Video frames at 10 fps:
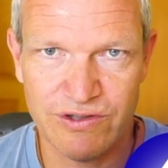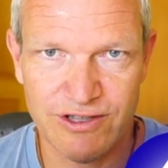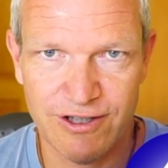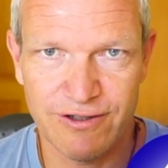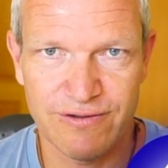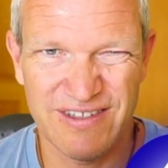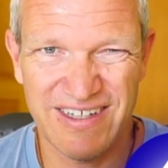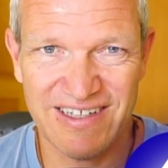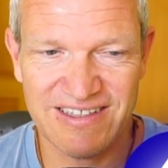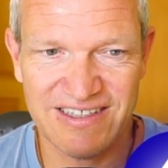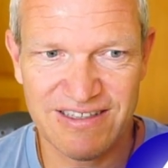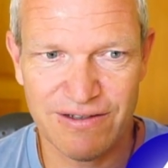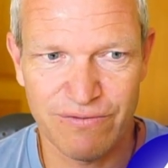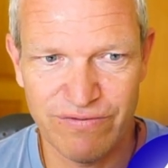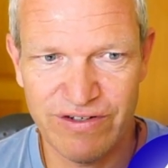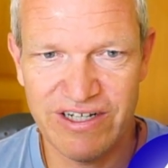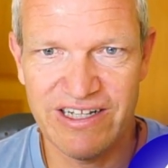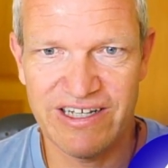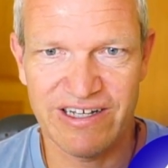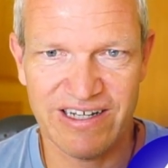So that's
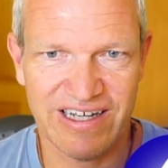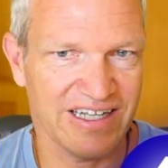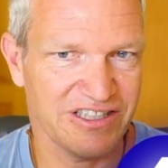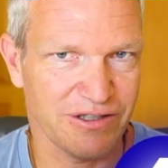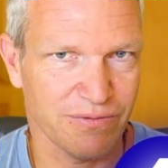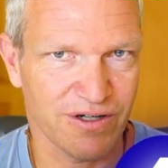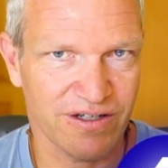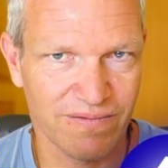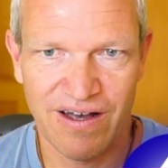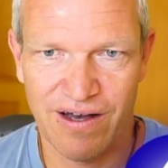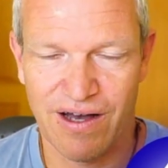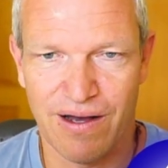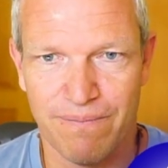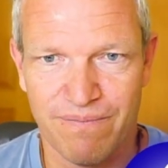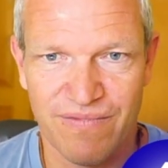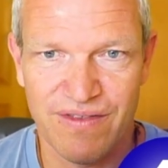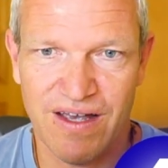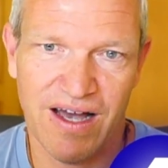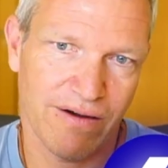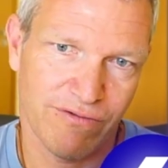really a catchy one. Um,
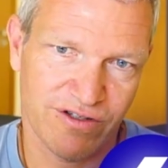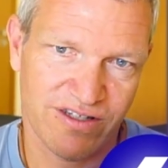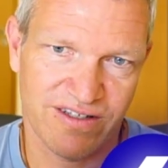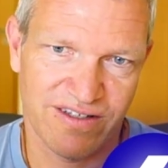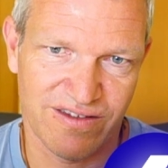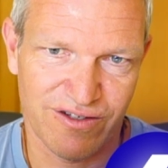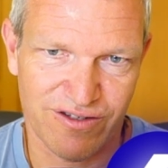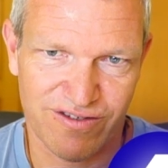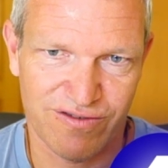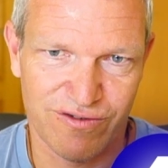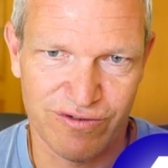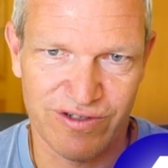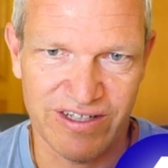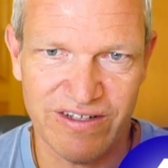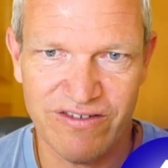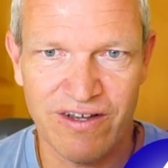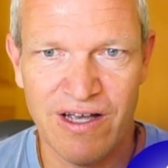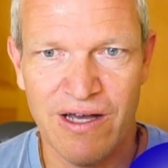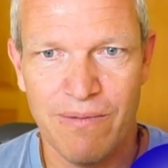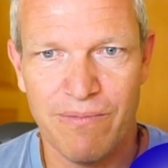I would uh, not do this,
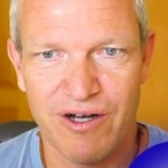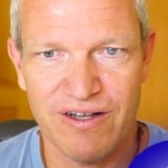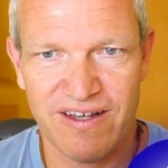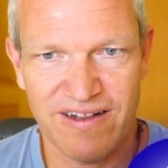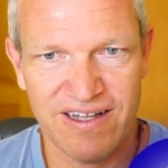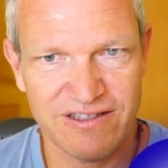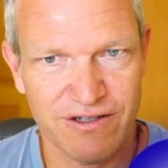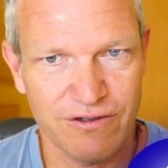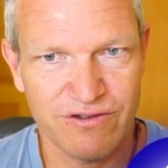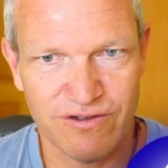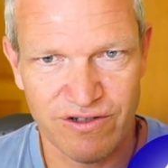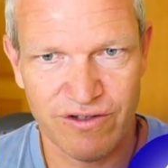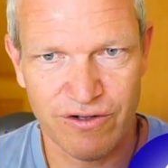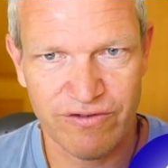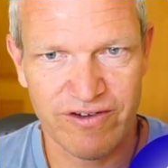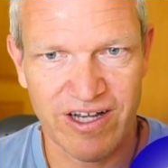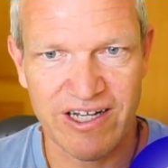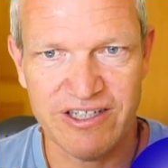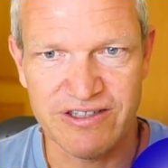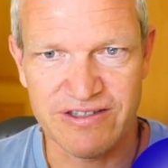but let's go to the
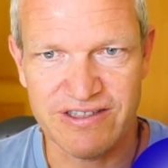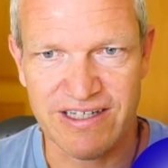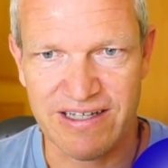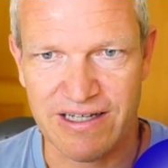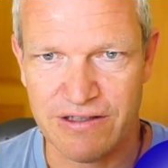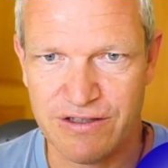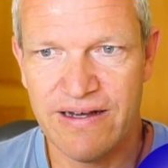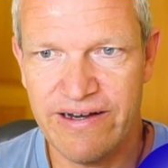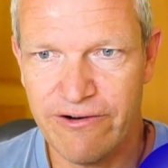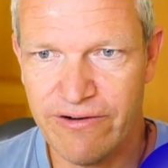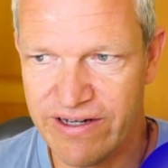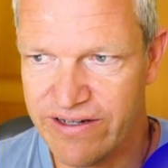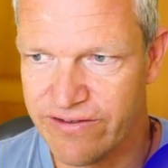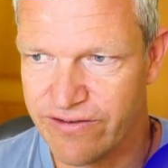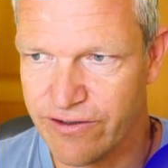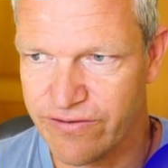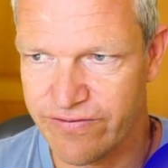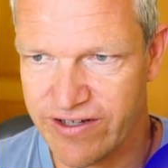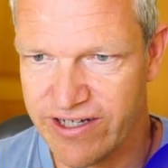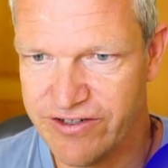notification settings. Here in the
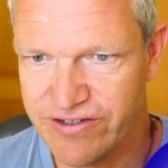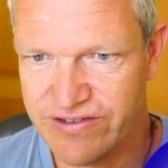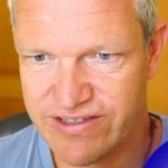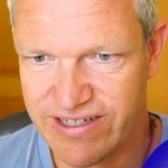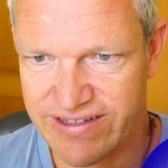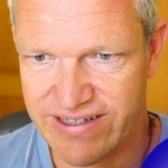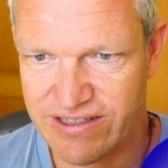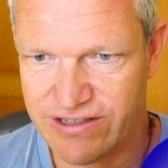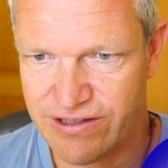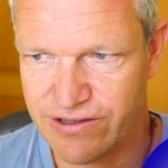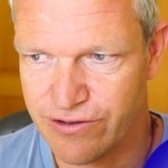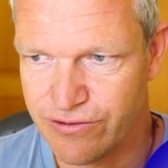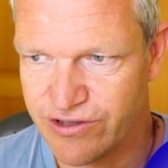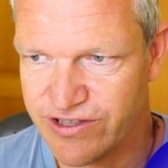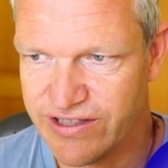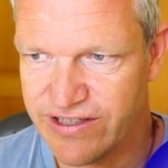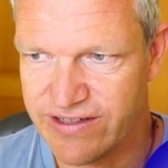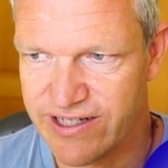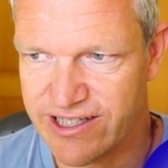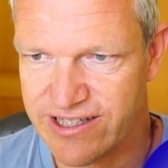notification settings, you see
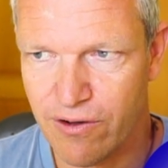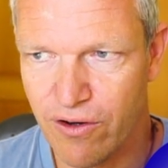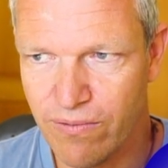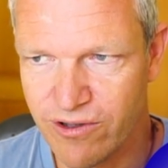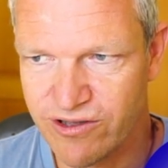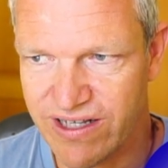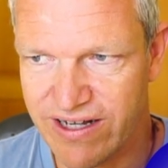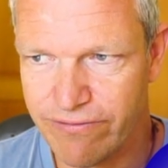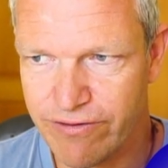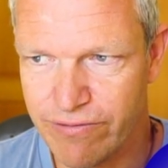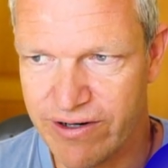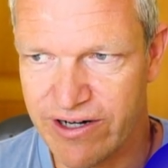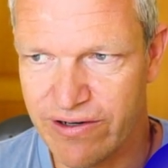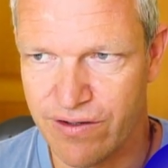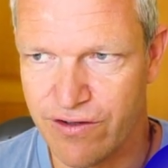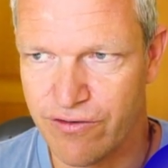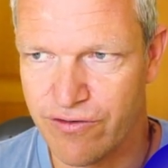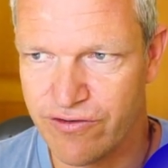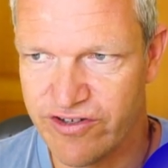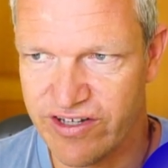that almost everywhere you
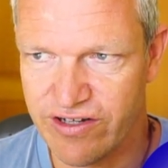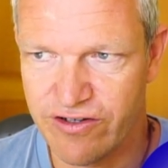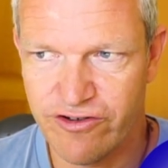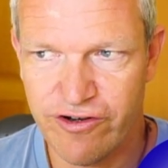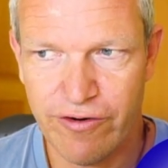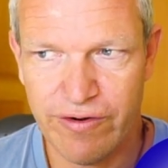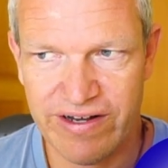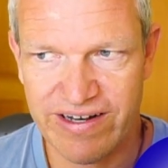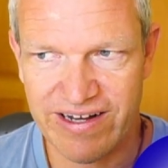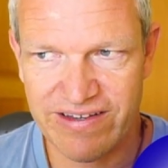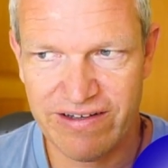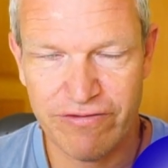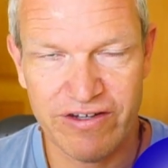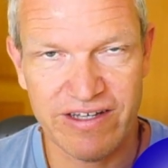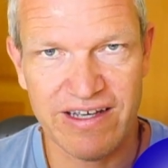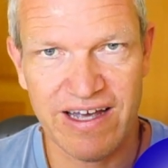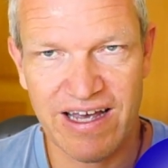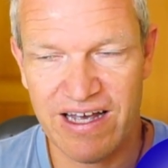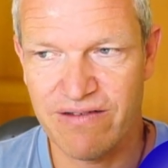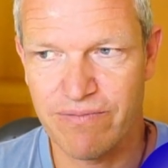see show in activity
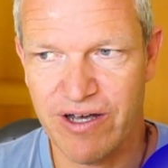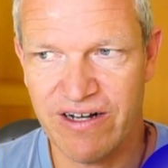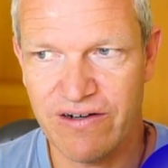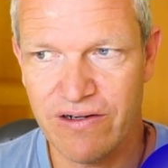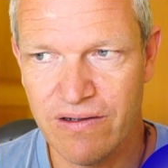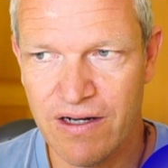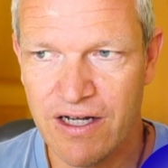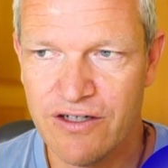and banner.